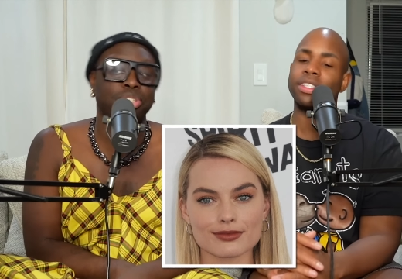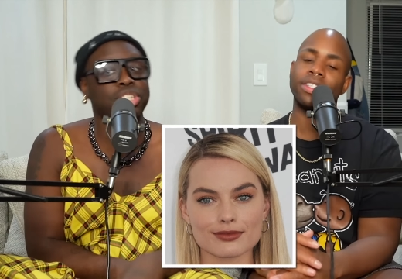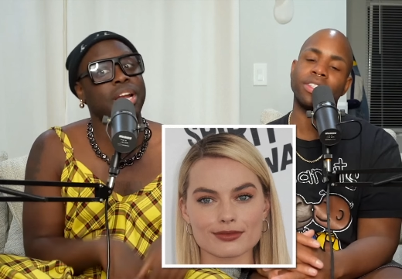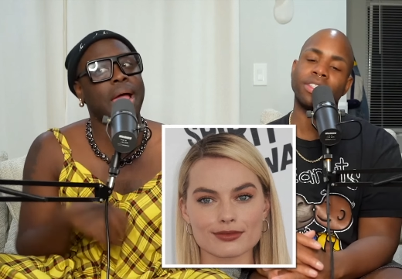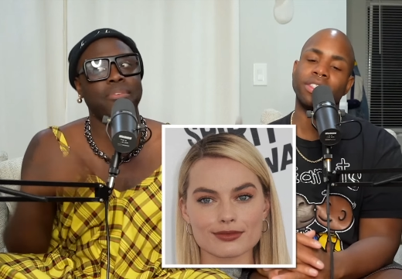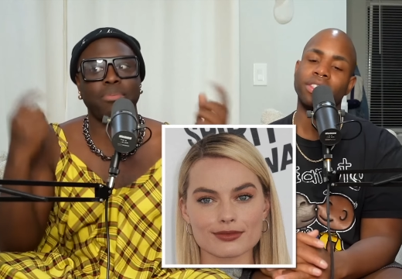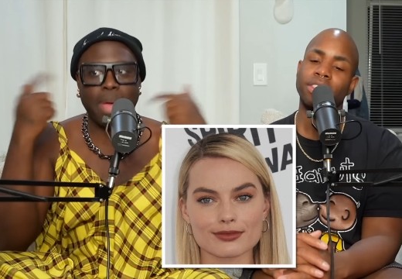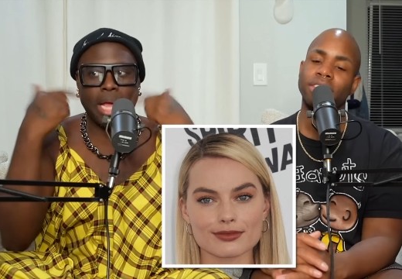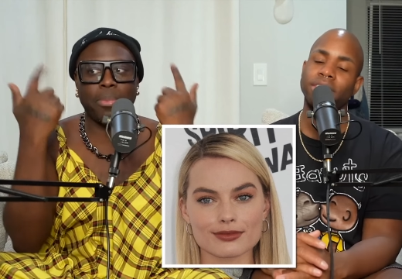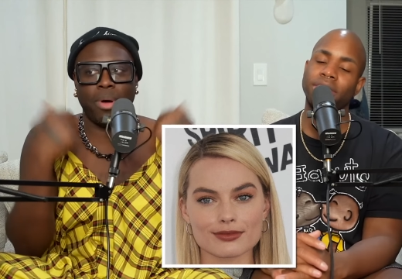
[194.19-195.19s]
Speaker 1: she didn't have the
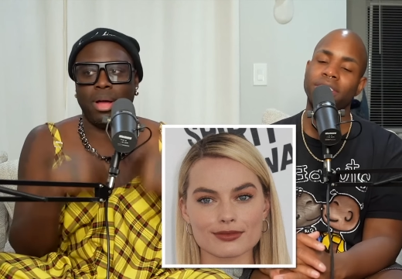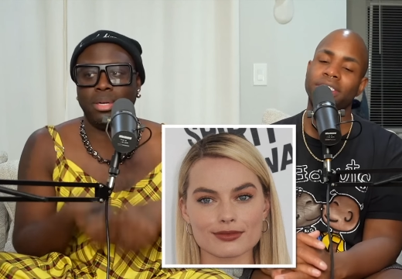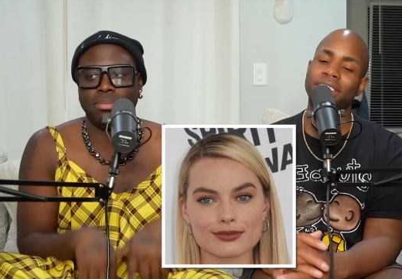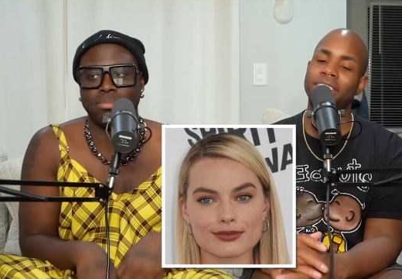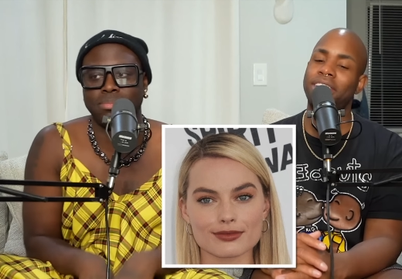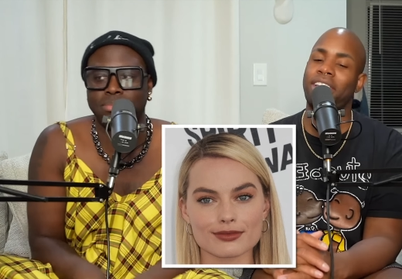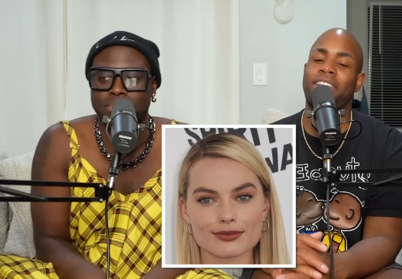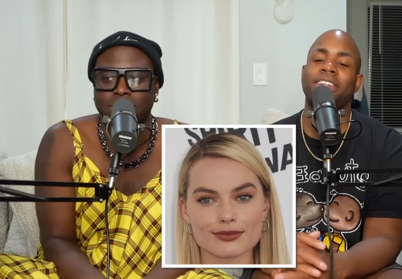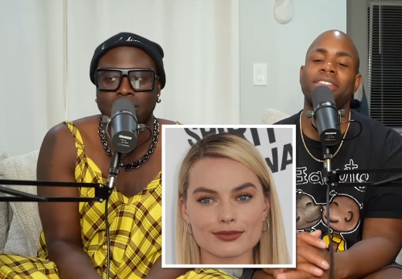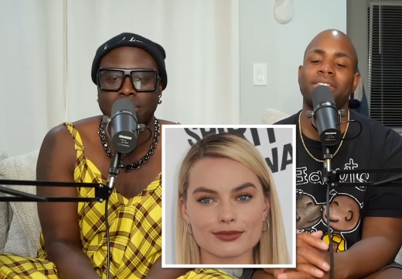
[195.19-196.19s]
makeup on.
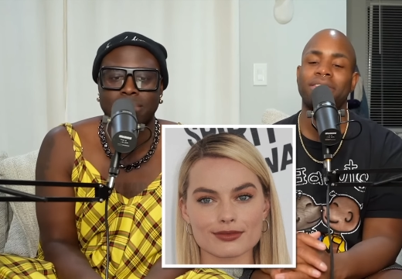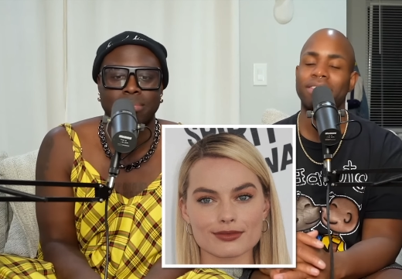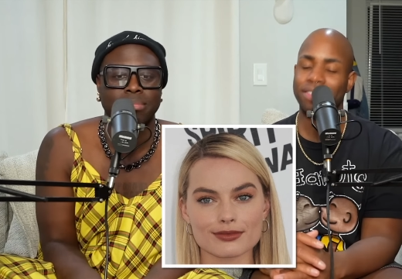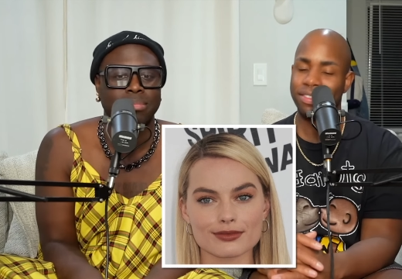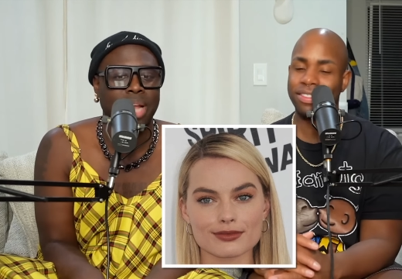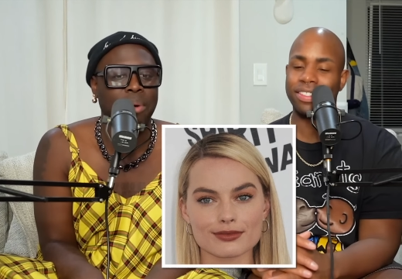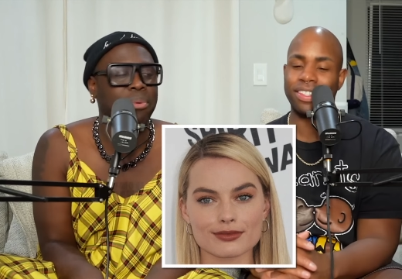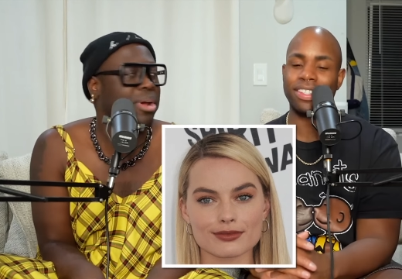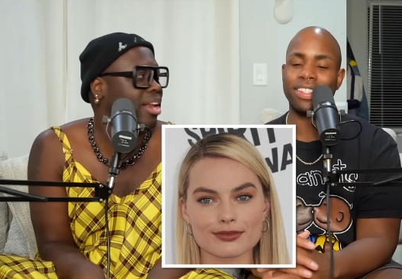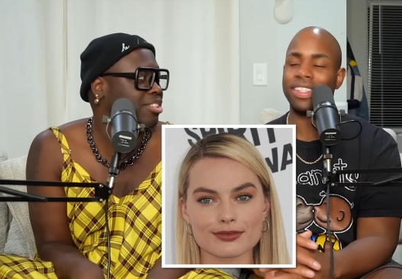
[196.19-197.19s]
I
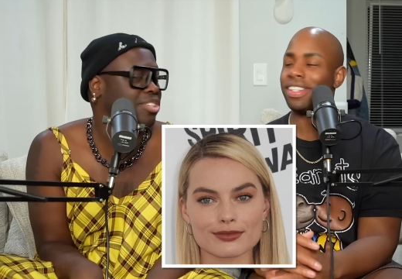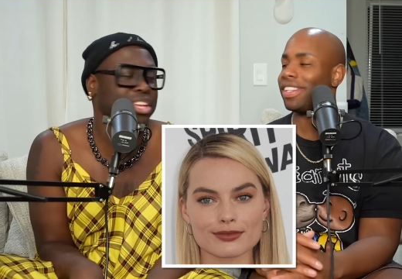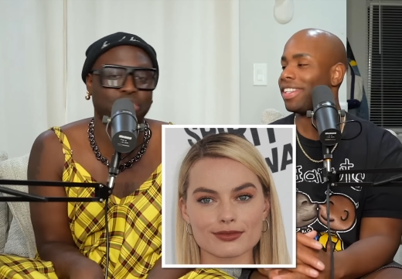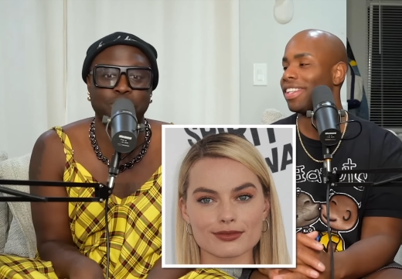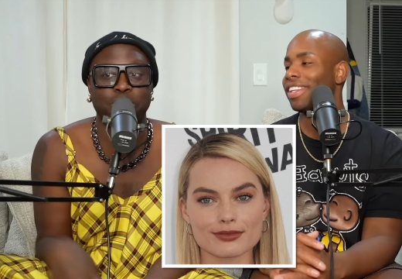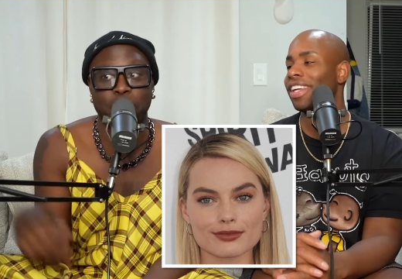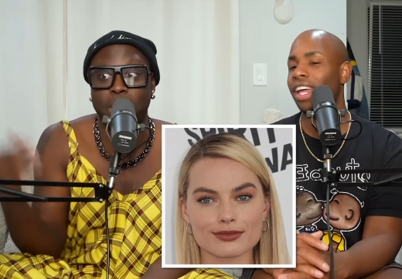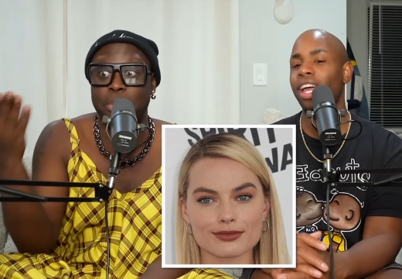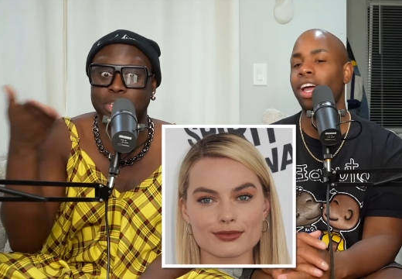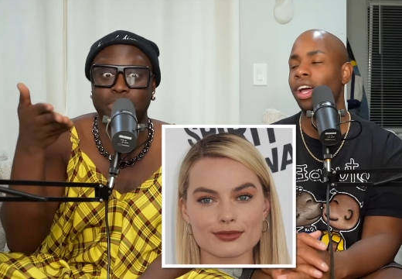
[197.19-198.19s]
would recognize her. she
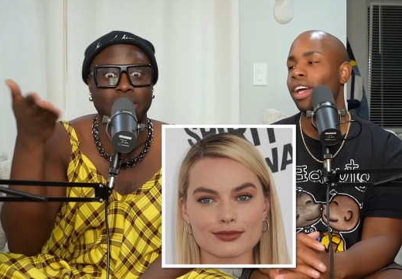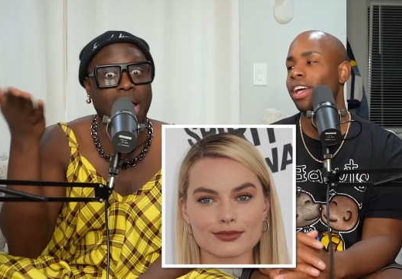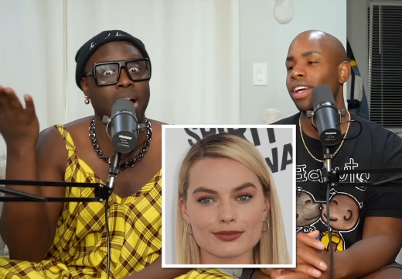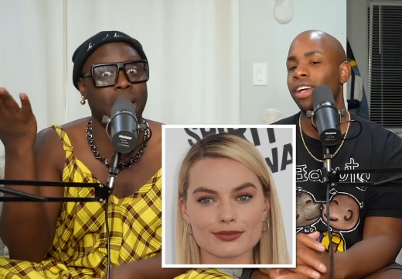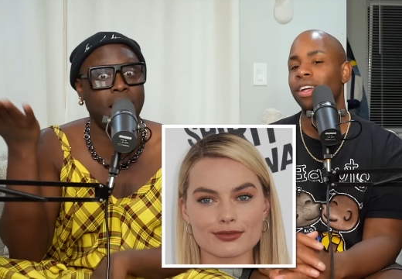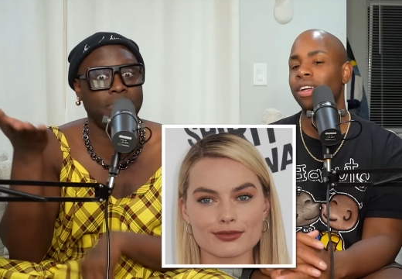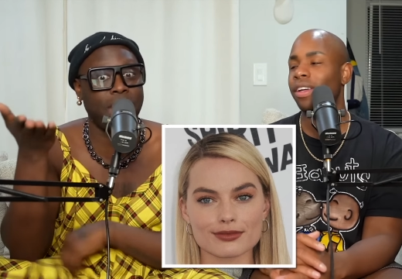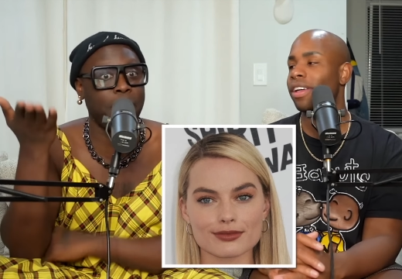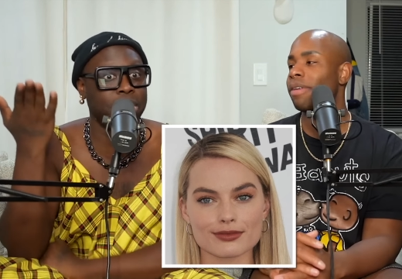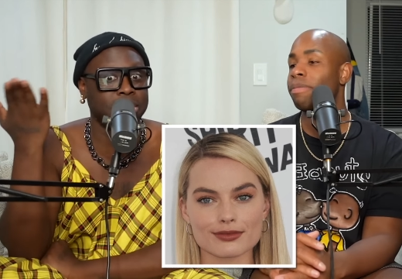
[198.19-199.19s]
brought yeah. a picture of her,
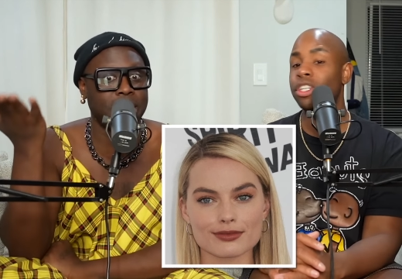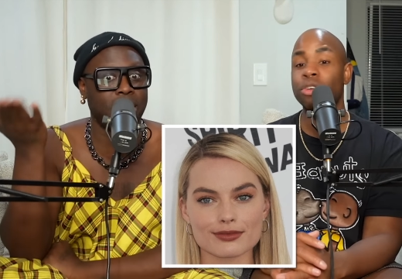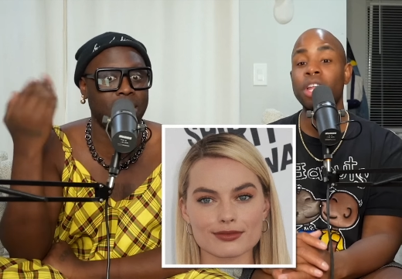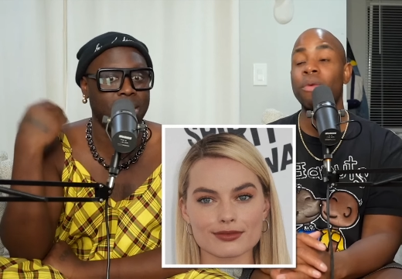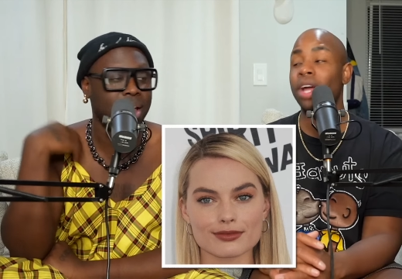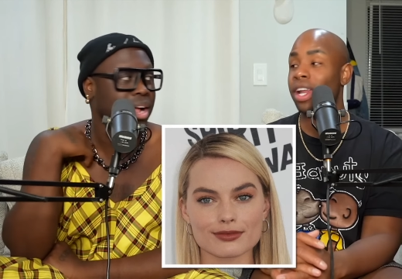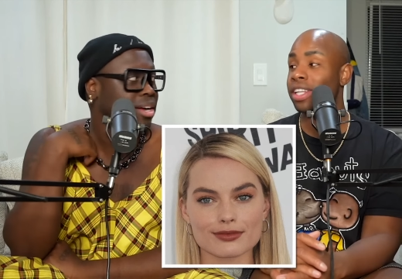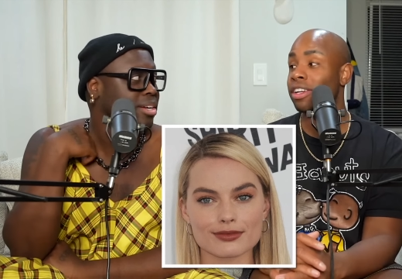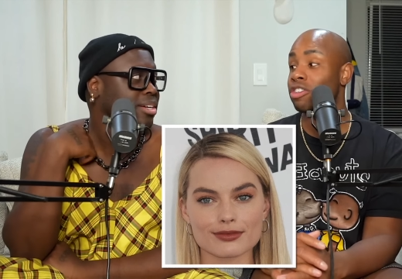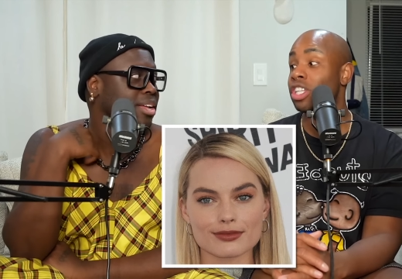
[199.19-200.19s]
I, I, would have said. Bitch, you not
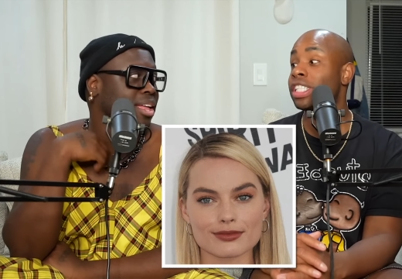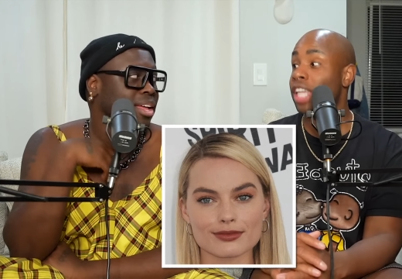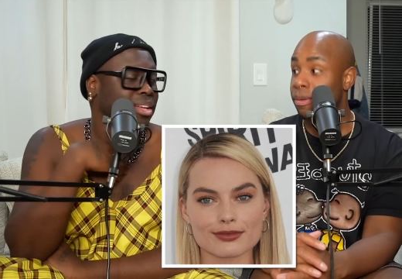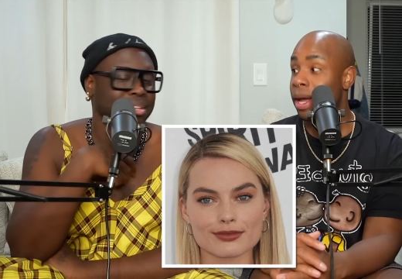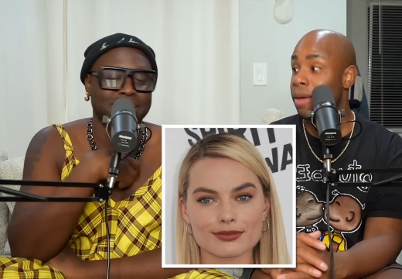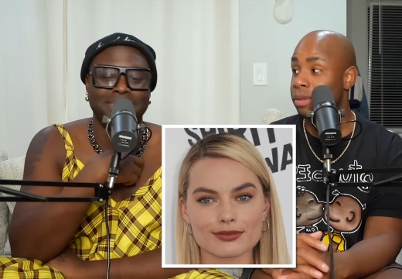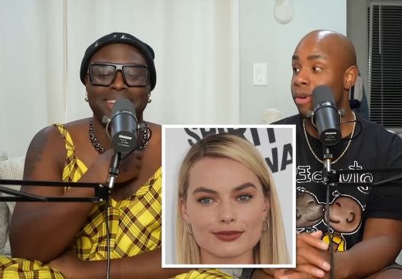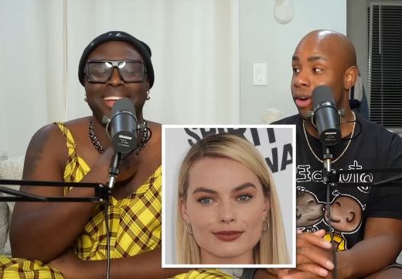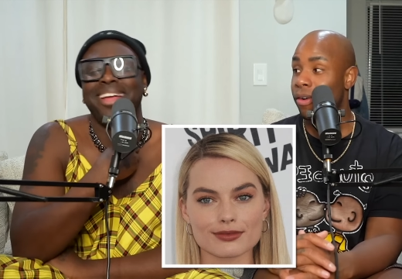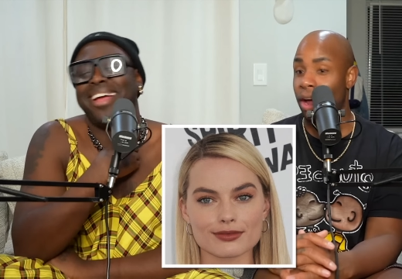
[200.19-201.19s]
recognize her.
Speaker 2: She said my name was
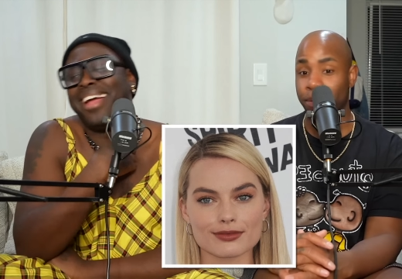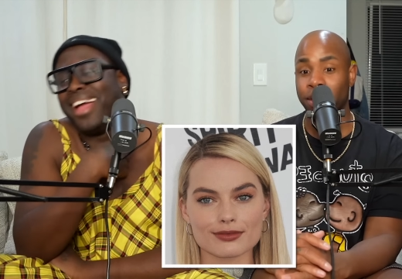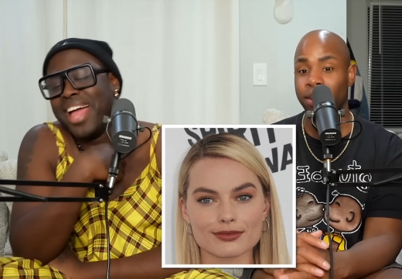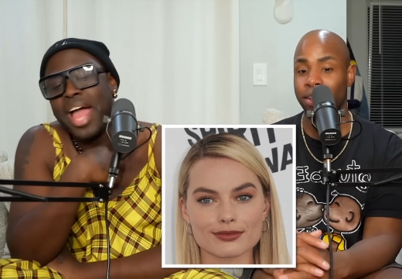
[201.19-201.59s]
Margot Robbie.